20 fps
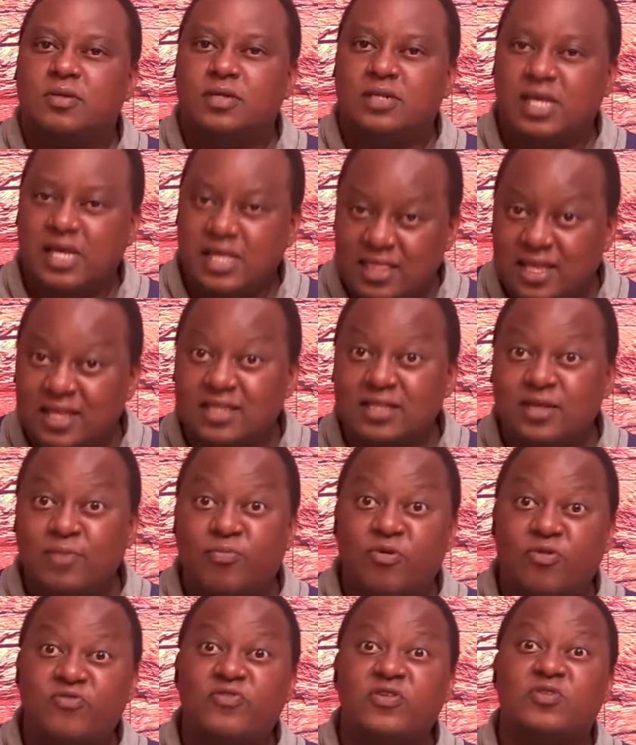Nathan the
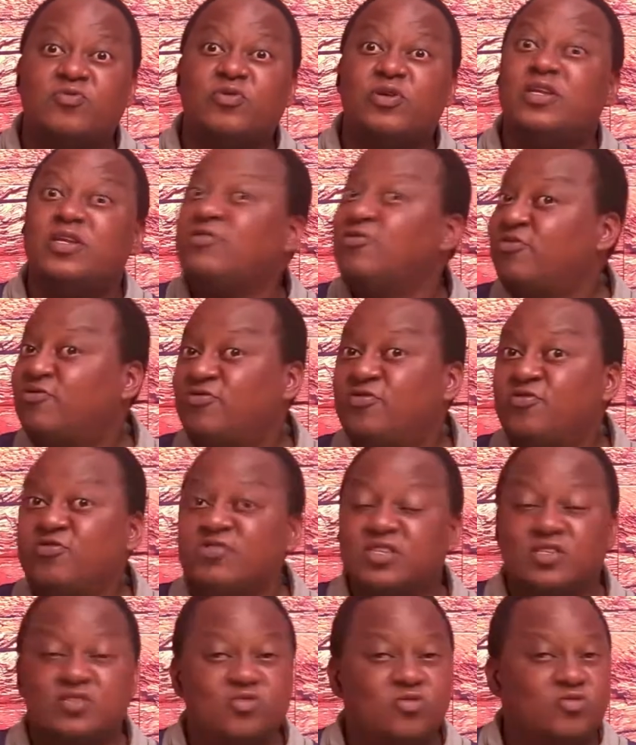prophet, when he
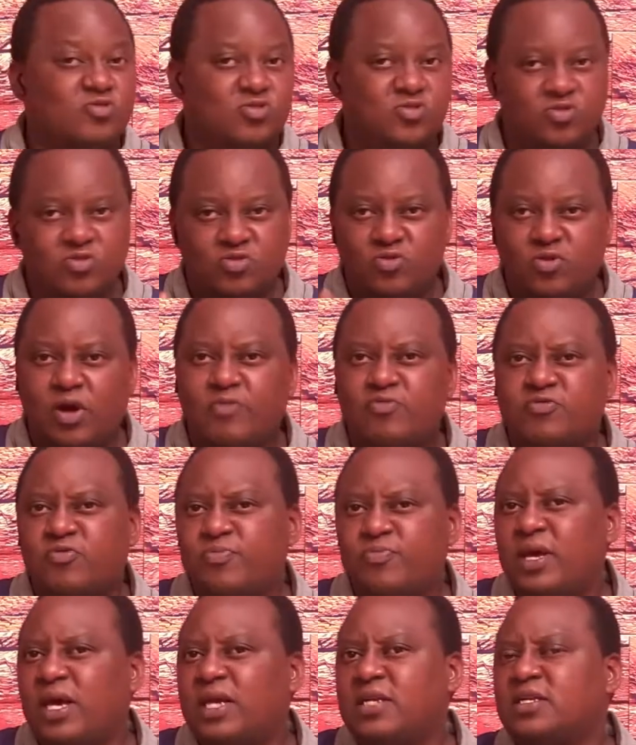refuses, you, you have
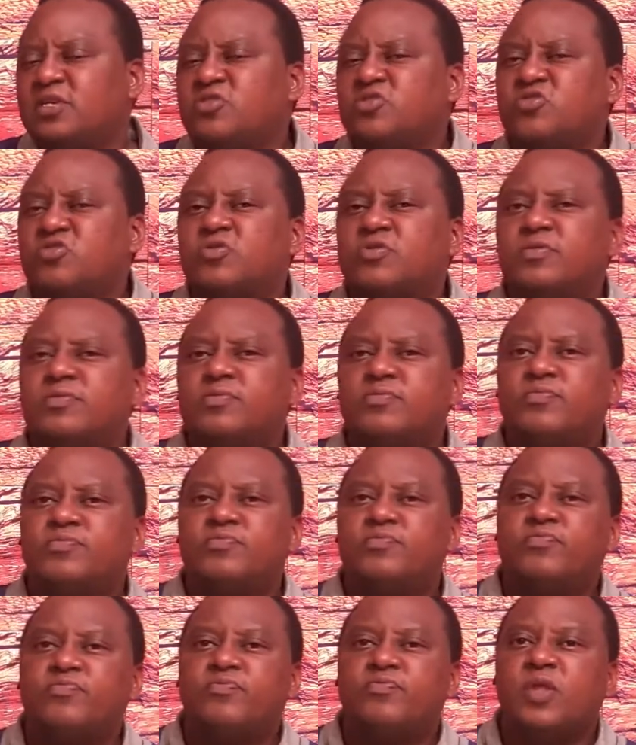to pay attention.
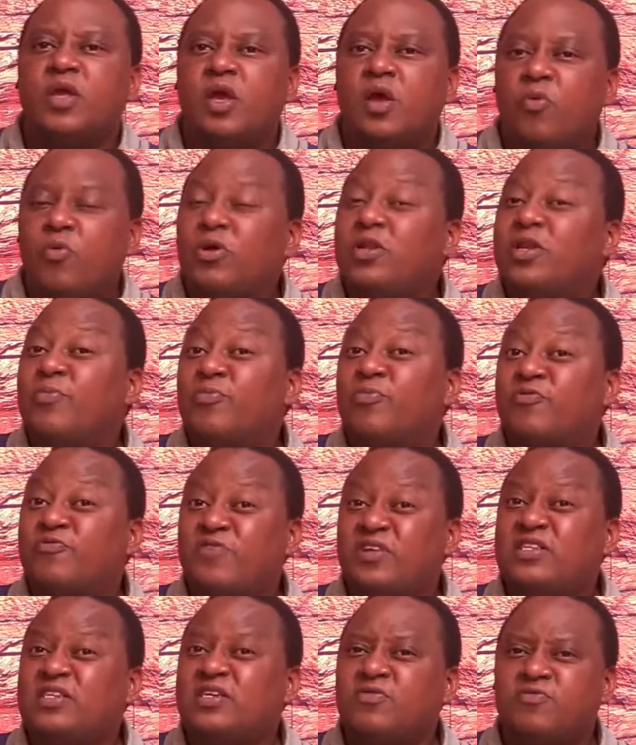When a
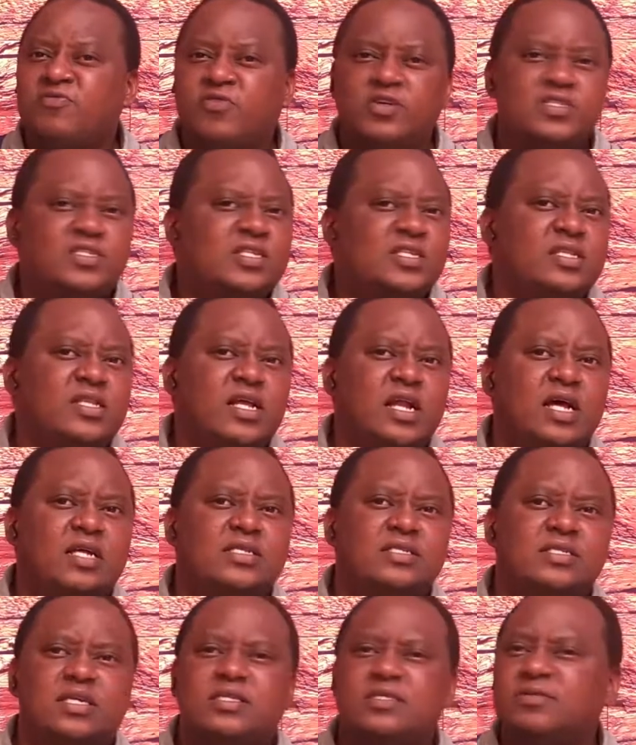prophetic voice in the
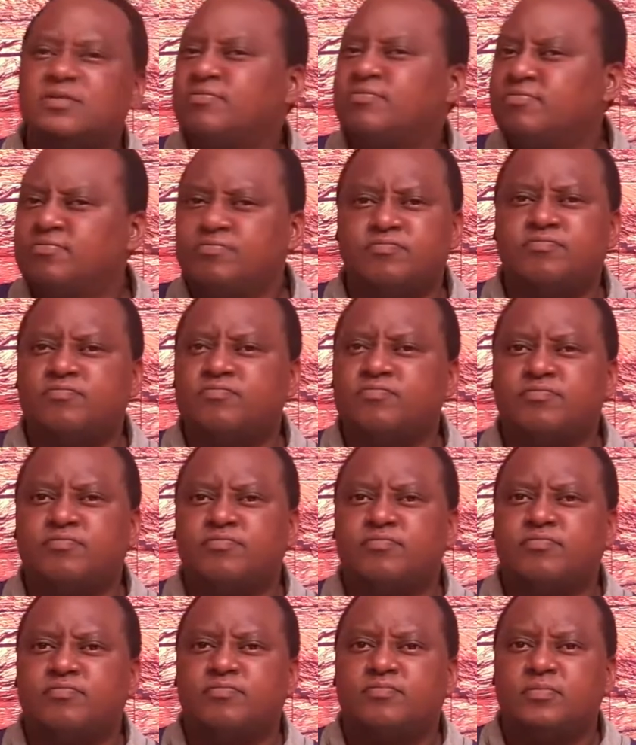land says, Mm-mm.
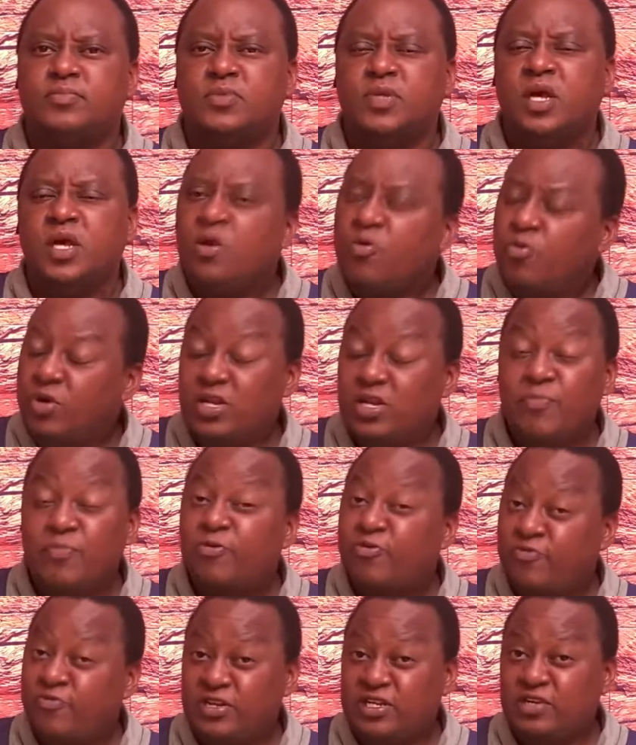when a
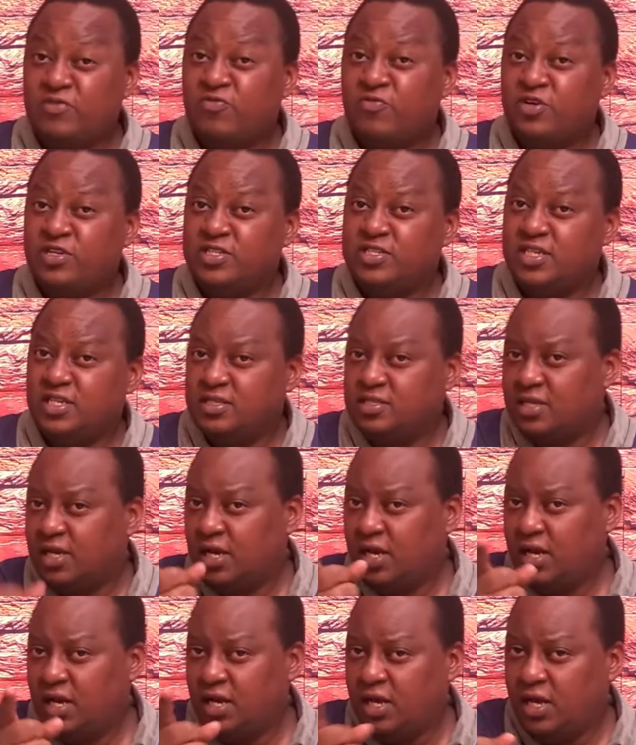prophetic voice says, uh,
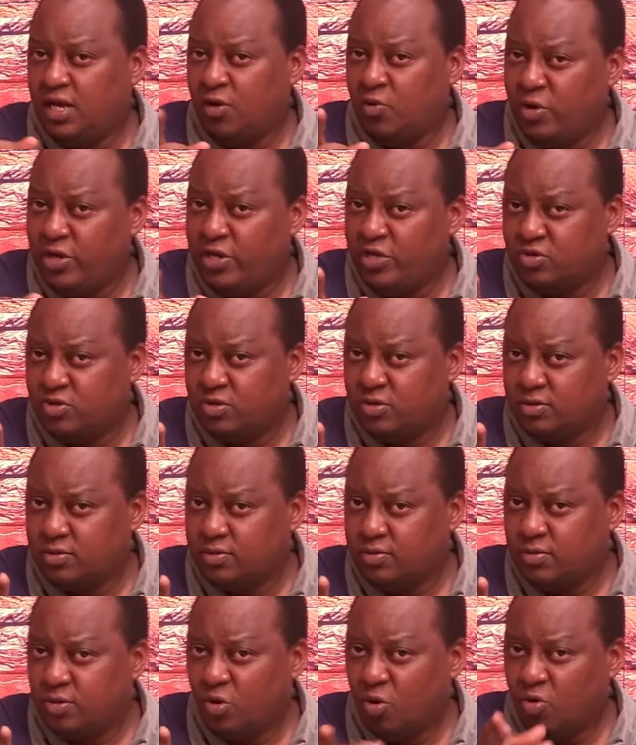uh, uh, wait,
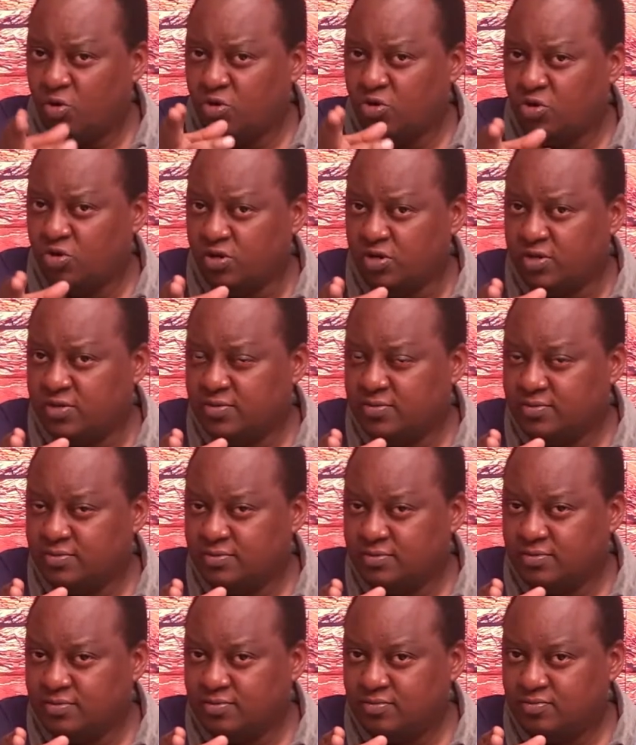hold on,
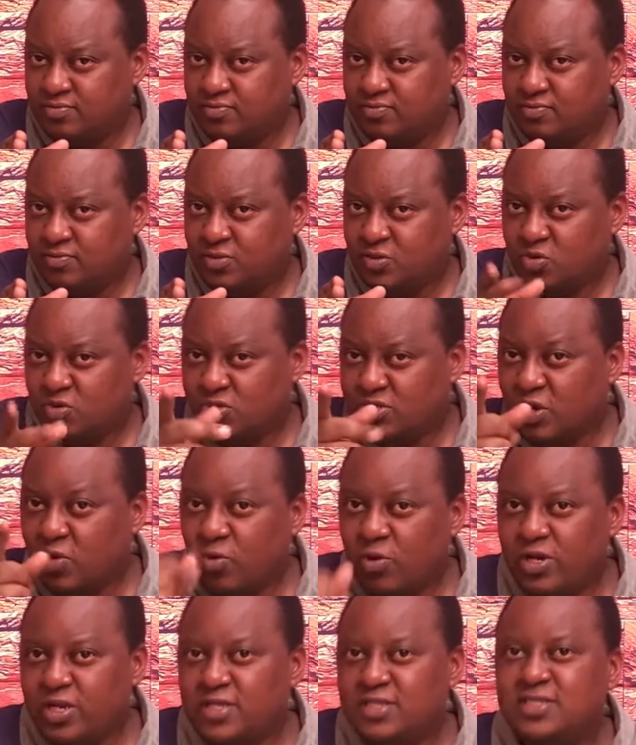those are
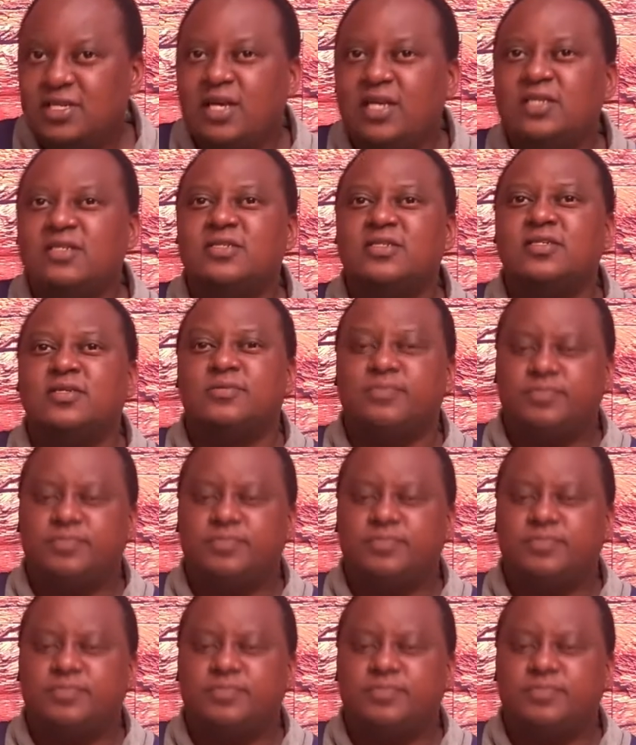warning signs.